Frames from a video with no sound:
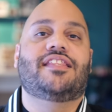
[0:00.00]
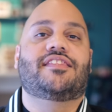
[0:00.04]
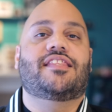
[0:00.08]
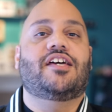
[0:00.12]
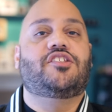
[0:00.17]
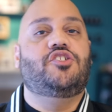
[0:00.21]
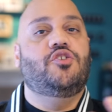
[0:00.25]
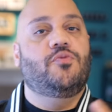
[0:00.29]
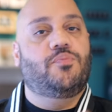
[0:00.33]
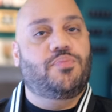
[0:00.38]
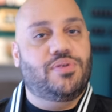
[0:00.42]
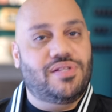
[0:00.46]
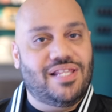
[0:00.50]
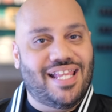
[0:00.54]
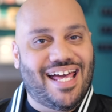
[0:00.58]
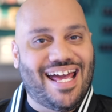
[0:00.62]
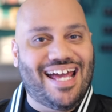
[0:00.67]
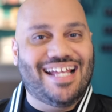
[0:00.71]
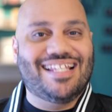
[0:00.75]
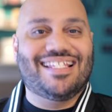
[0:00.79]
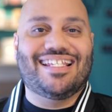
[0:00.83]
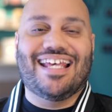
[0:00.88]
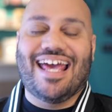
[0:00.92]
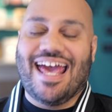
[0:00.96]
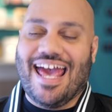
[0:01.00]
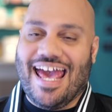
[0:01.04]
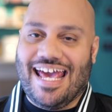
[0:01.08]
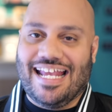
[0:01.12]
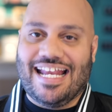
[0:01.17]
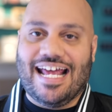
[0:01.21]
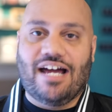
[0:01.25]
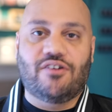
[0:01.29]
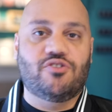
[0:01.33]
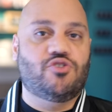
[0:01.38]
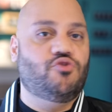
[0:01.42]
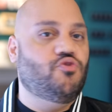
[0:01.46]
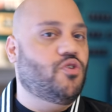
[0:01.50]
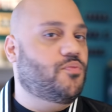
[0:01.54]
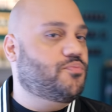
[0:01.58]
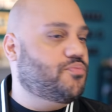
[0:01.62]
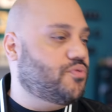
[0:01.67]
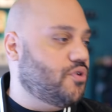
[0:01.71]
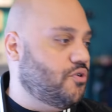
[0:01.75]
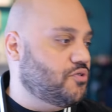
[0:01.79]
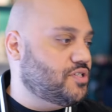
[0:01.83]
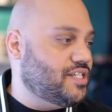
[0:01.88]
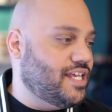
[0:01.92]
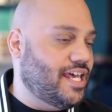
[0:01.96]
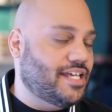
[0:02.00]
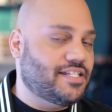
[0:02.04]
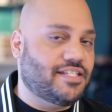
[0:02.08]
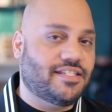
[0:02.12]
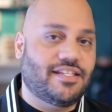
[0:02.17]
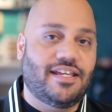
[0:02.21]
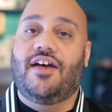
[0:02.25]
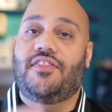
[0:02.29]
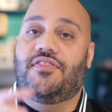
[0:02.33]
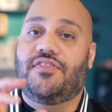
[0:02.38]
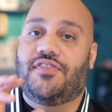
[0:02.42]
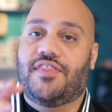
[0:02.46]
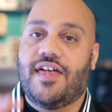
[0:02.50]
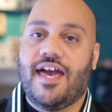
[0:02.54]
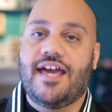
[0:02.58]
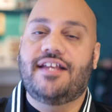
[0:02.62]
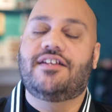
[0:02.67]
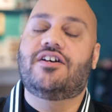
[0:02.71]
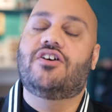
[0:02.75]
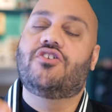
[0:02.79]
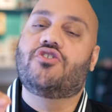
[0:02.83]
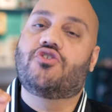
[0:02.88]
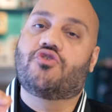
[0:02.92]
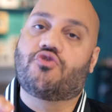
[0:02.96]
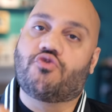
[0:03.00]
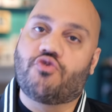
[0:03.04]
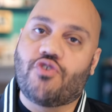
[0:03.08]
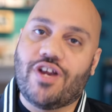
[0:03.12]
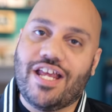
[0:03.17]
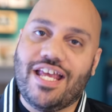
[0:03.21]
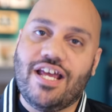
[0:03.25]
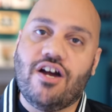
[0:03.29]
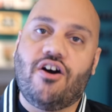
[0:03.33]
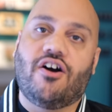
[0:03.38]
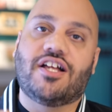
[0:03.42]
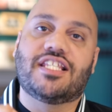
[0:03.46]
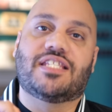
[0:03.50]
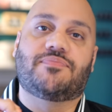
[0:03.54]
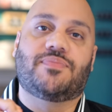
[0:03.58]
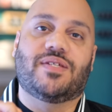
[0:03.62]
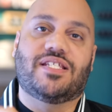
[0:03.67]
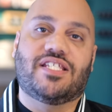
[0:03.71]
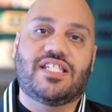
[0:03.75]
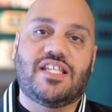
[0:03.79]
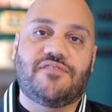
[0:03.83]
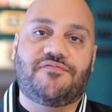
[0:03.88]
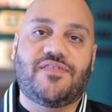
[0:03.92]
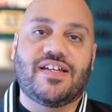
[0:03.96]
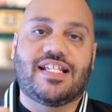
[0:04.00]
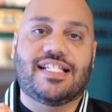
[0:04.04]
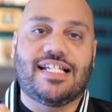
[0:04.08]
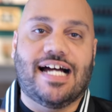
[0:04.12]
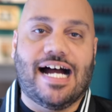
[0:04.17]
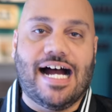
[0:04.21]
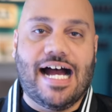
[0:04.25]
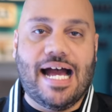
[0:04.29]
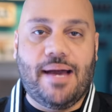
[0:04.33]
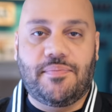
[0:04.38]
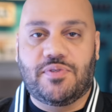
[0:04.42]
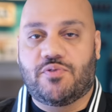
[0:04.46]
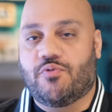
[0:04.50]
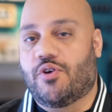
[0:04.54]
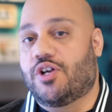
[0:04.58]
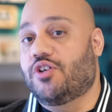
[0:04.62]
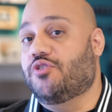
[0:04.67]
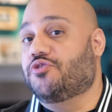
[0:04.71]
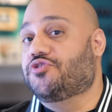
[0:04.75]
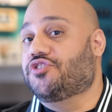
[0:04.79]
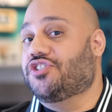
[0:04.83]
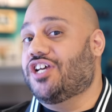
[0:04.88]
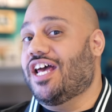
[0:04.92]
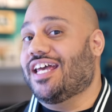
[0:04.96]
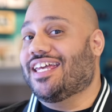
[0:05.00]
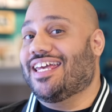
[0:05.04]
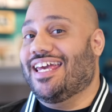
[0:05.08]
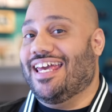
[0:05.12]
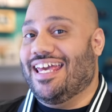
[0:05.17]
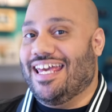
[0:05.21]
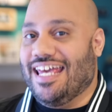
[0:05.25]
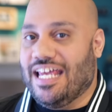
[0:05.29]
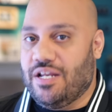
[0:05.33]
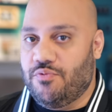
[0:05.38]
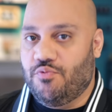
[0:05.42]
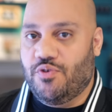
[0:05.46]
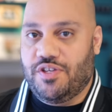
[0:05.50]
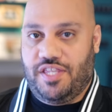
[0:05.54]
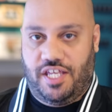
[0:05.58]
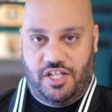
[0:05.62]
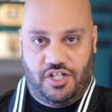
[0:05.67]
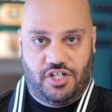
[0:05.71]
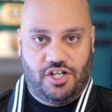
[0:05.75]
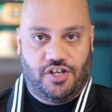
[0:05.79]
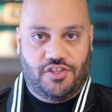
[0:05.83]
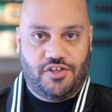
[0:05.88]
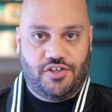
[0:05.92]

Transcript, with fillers: that you plan to head out to a protest and then agree on specific times where you'll check in with each